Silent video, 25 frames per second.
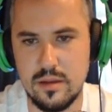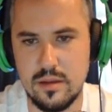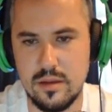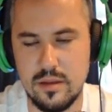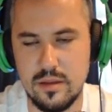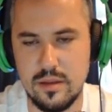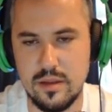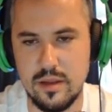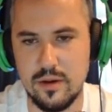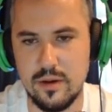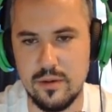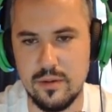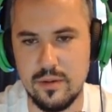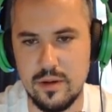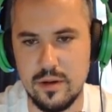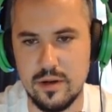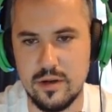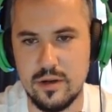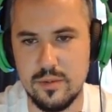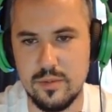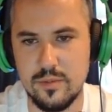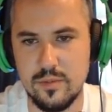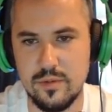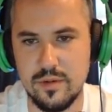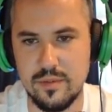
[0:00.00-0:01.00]
No, you're
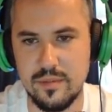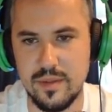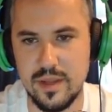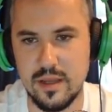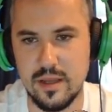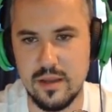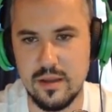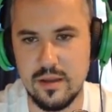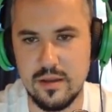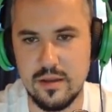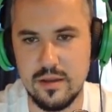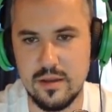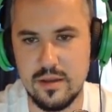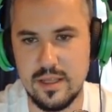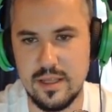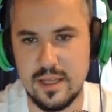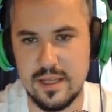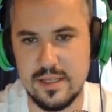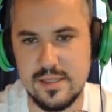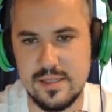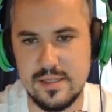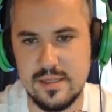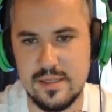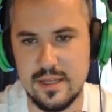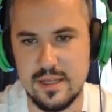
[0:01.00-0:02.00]
coming with me.
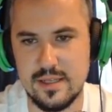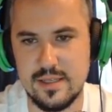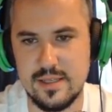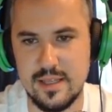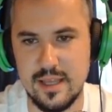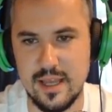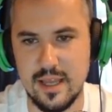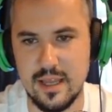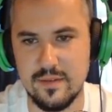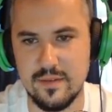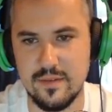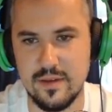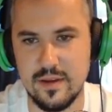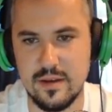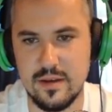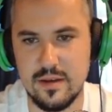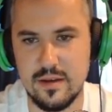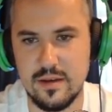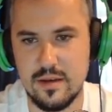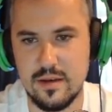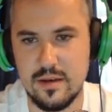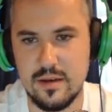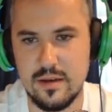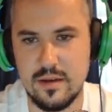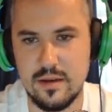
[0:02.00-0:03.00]
That's that's the end of it.
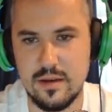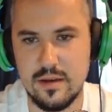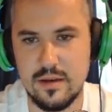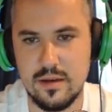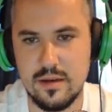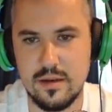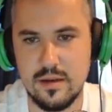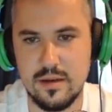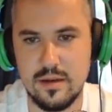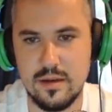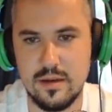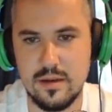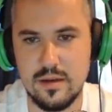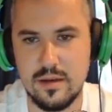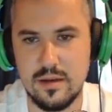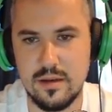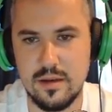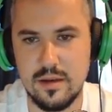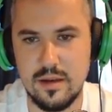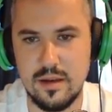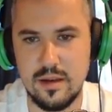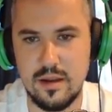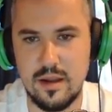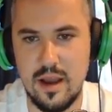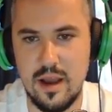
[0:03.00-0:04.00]

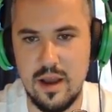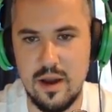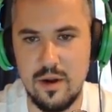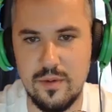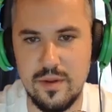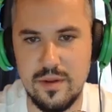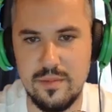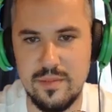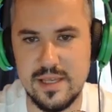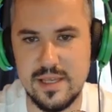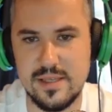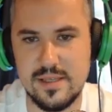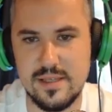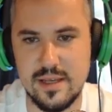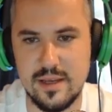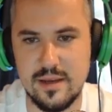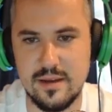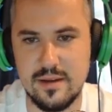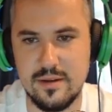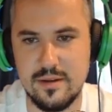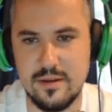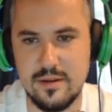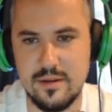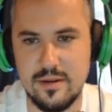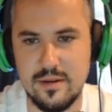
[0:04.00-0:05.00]
Oh, we missed it.
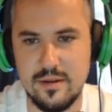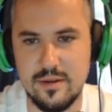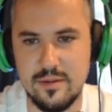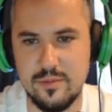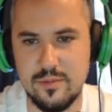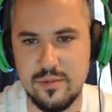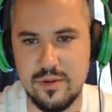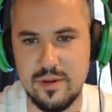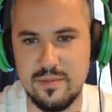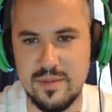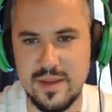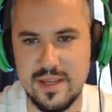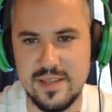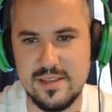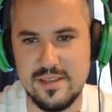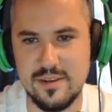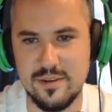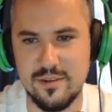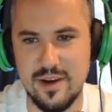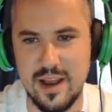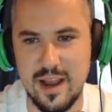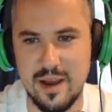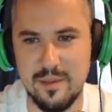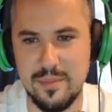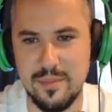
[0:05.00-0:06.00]
We missed the
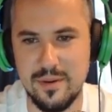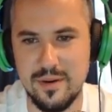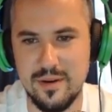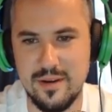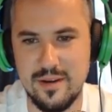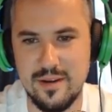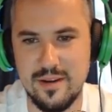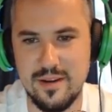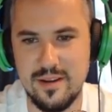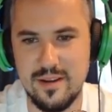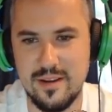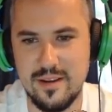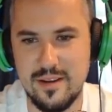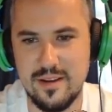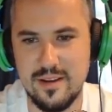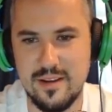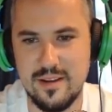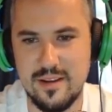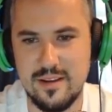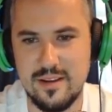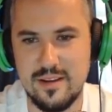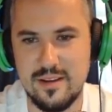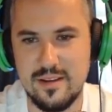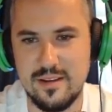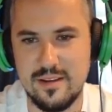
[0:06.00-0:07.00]
ramp.
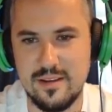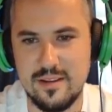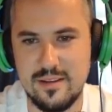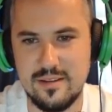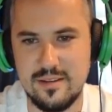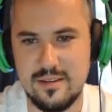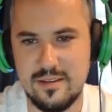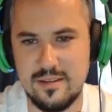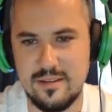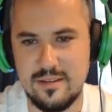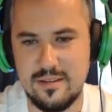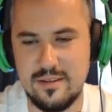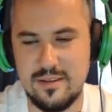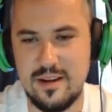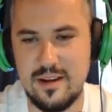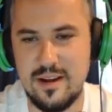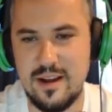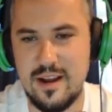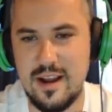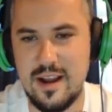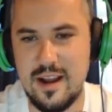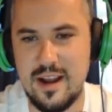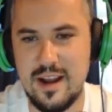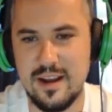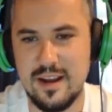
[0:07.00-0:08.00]

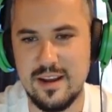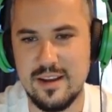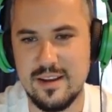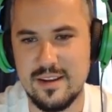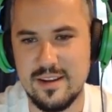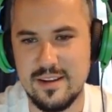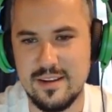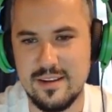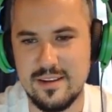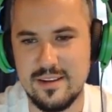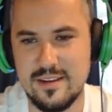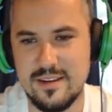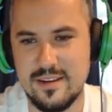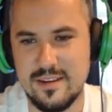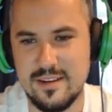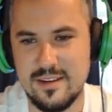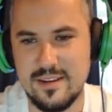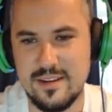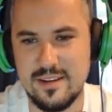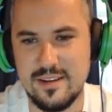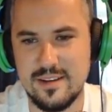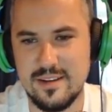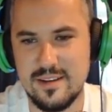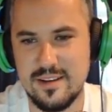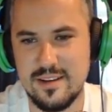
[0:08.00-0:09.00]
Ah!
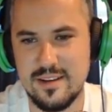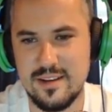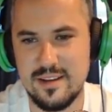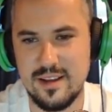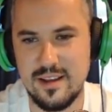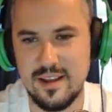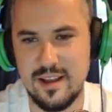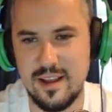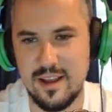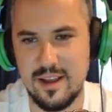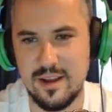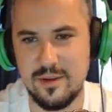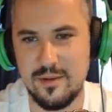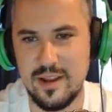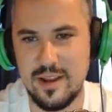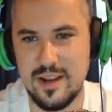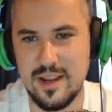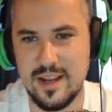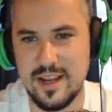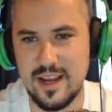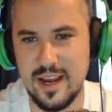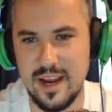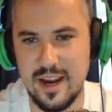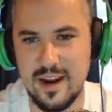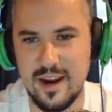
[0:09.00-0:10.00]
I want a
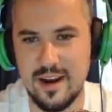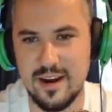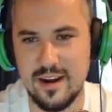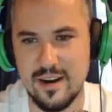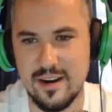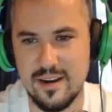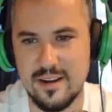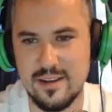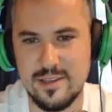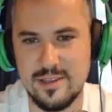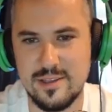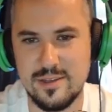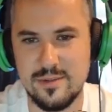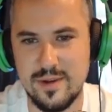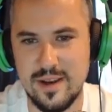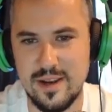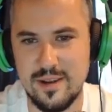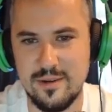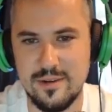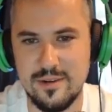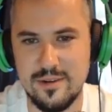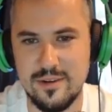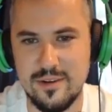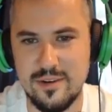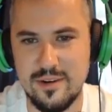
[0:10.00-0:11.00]
car.
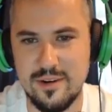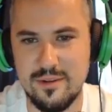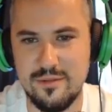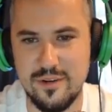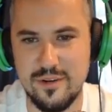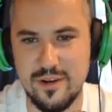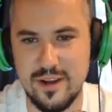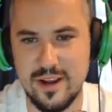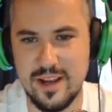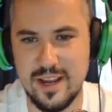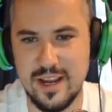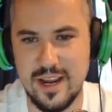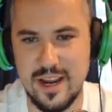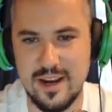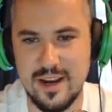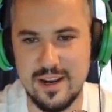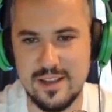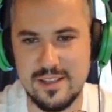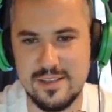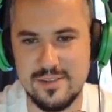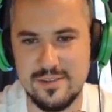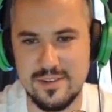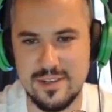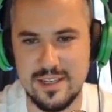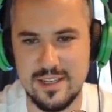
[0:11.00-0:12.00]
twenty-one hundred for a car.
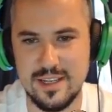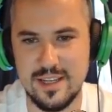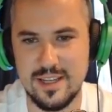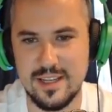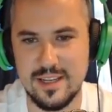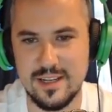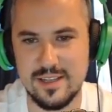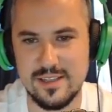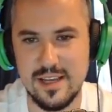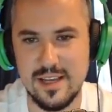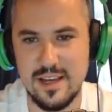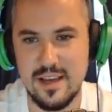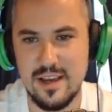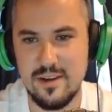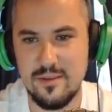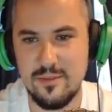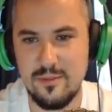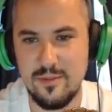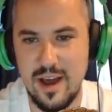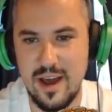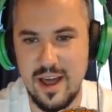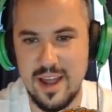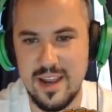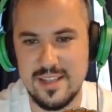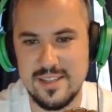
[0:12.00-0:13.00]
That's ridiculous.
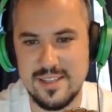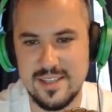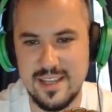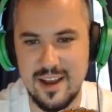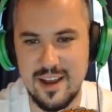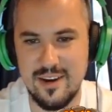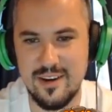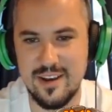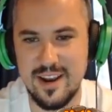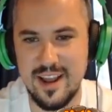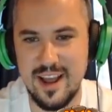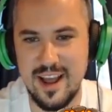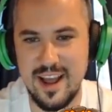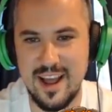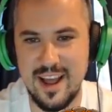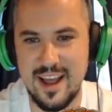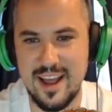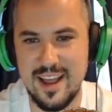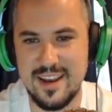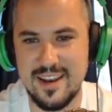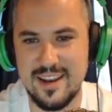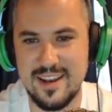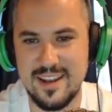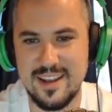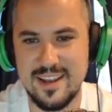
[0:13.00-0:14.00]
What is going
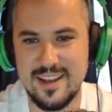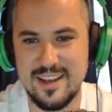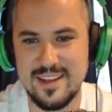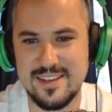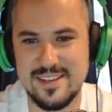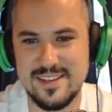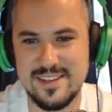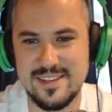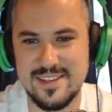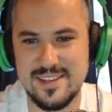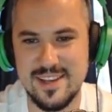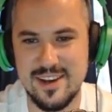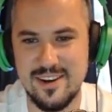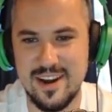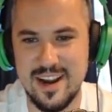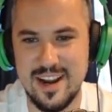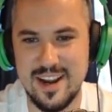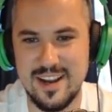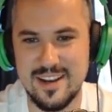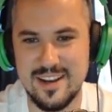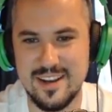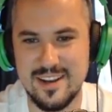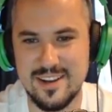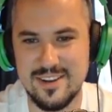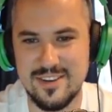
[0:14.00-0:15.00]
on? These are so hard
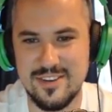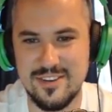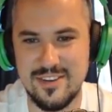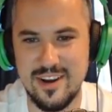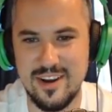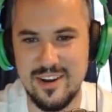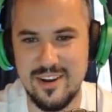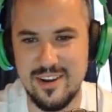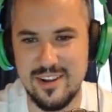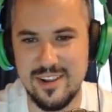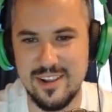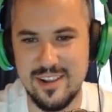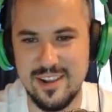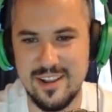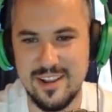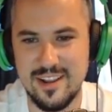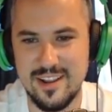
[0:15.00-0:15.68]
to control.